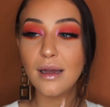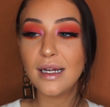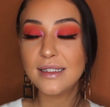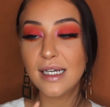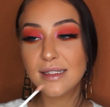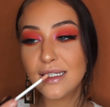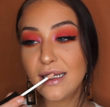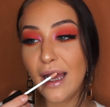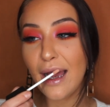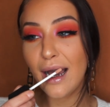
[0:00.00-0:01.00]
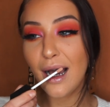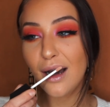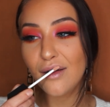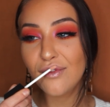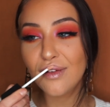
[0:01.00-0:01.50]
It doesn't
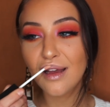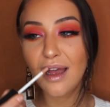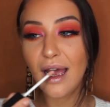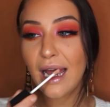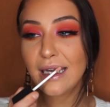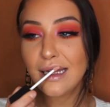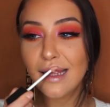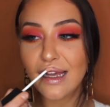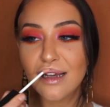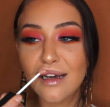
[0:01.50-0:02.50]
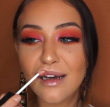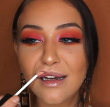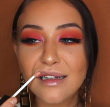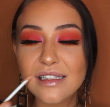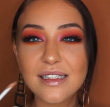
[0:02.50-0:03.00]
have any like
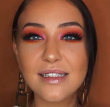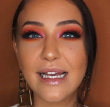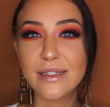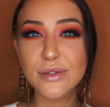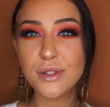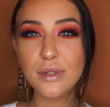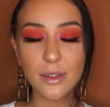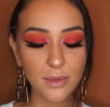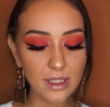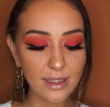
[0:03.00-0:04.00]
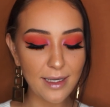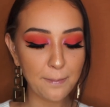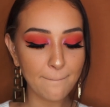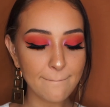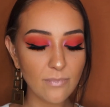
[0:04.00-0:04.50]
scent to it really.
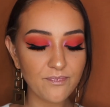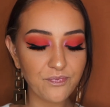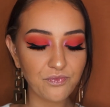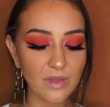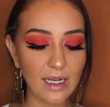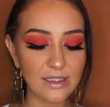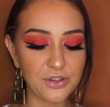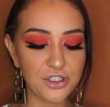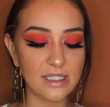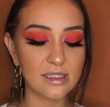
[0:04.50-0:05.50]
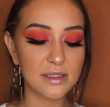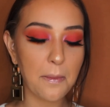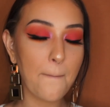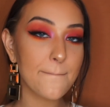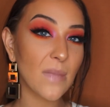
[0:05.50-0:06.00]
It's just
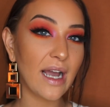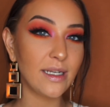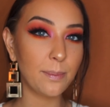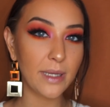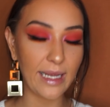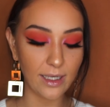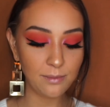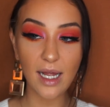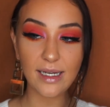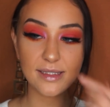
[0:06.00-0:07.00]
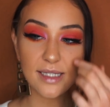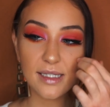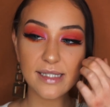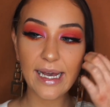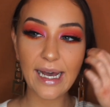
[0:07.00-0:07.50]
kind of plain. It
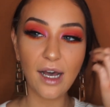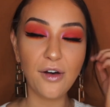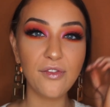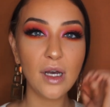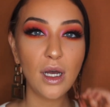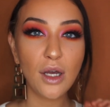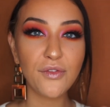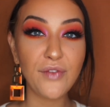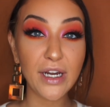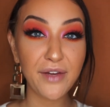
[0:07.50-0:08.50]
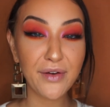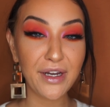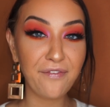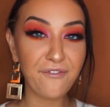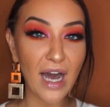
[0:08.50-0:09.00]
does have very,
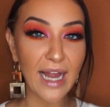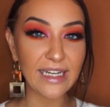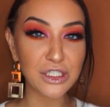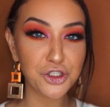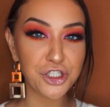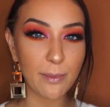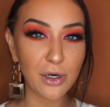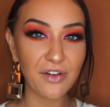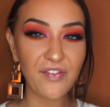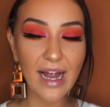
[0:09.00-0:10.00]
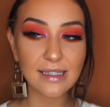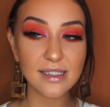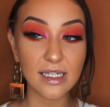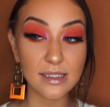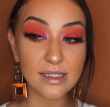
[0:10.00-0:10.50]
very fine shimmer effects
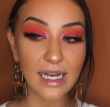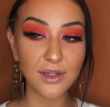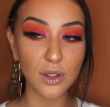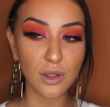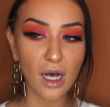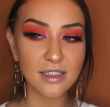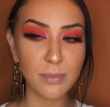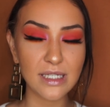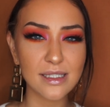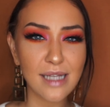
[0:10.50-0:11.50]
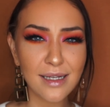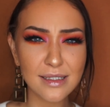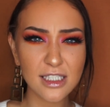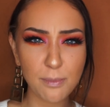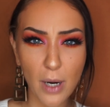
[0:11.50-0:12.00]
inside the gloss, but it's not
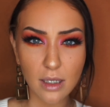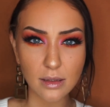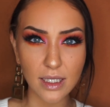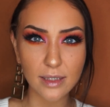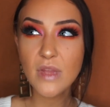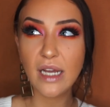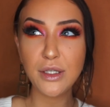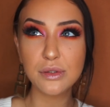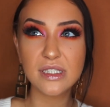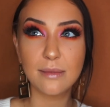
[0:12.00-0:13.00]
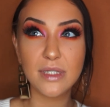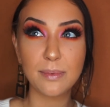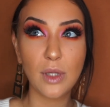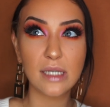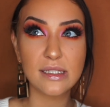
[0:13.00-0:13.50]
sparkly. I know some lip
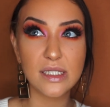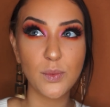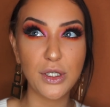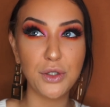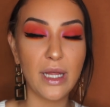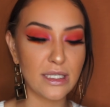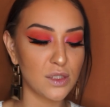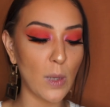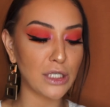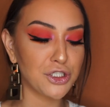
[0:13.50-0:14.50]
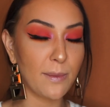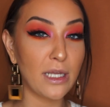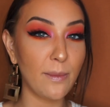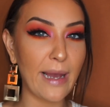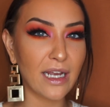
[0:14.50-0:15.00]
glosses, when you like swatch them on
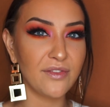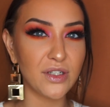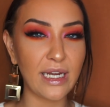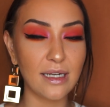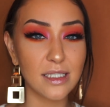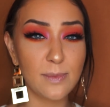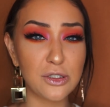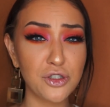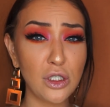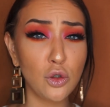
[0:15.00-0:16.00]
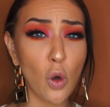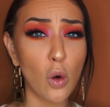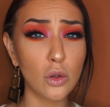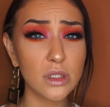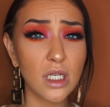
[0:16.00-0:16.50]
the back of your hand, especially
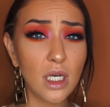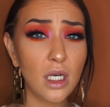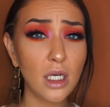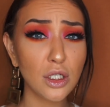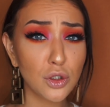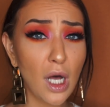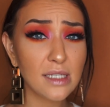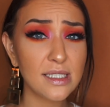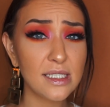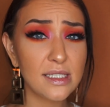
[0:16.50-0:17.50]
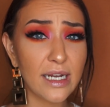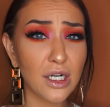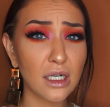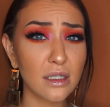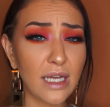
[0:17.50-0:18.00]
gold glosses
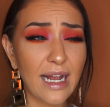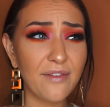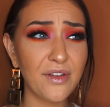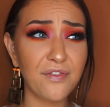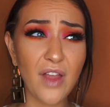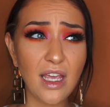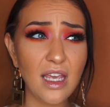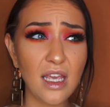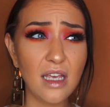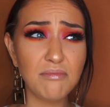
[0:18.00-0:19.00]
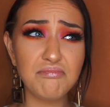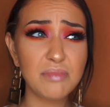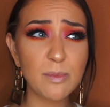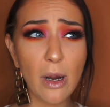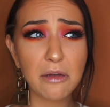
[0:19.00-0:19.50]
that have the flaky,
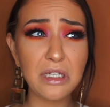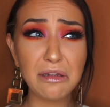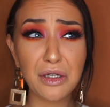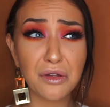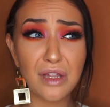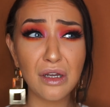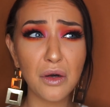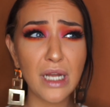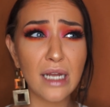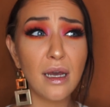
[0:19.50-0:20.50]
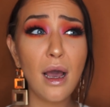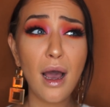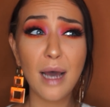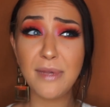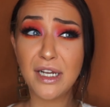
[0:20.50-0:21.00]
sparkly glitter thing going on,
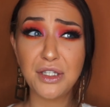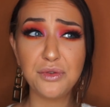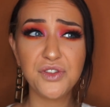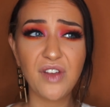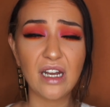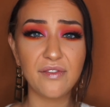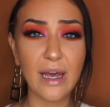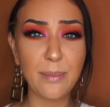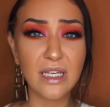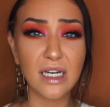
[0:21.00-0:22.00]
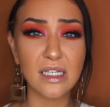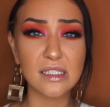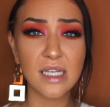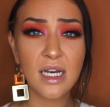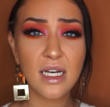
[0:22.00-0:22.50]
I'm not a huge fan of that because